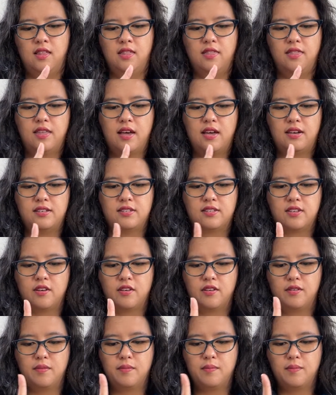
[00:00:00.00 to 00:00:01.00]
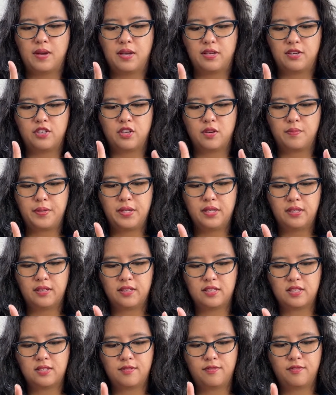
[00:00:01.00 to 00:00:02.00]
that is on my shopping
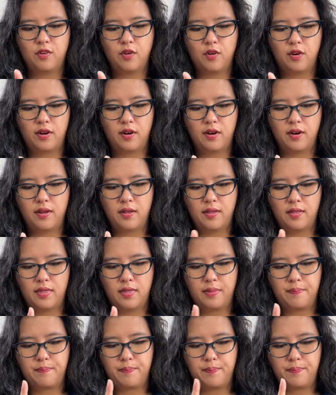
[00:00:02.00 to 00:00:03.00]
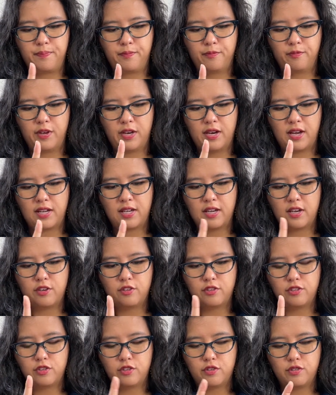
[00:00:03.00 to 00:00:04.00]
list for when I go
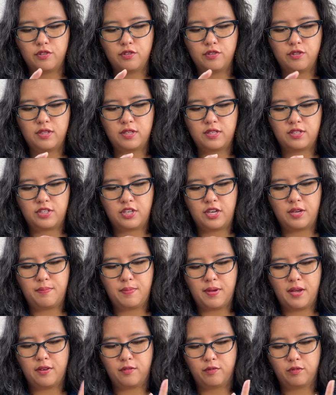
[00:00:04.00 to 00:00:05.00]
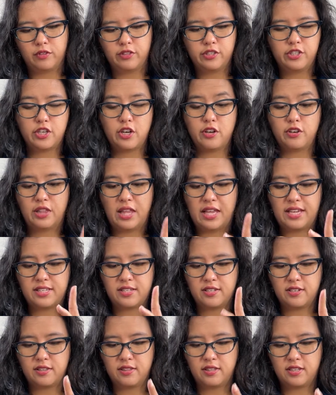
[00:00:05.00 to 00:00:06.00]
to the sheep and wool show
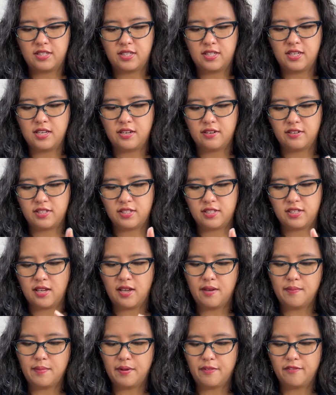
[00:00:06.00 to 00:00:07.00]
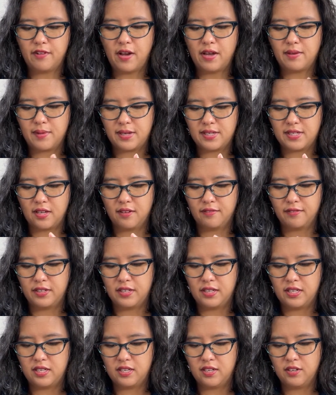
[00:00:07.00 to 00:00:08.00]
later this year, is to find myself a
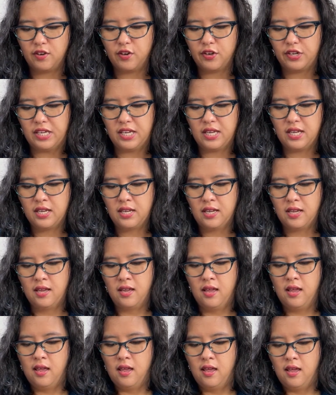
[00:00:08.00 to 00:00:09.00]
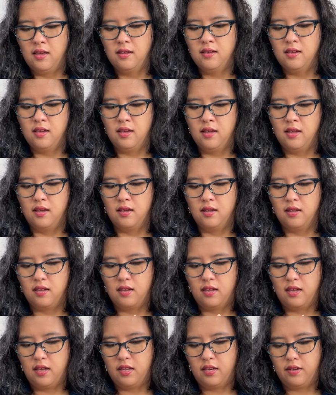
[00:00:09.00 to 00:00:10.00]
nitty noddy.
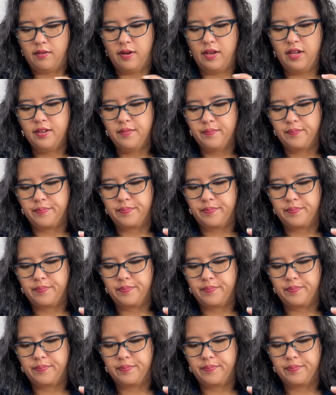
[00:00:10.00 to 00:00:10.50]
Anyway,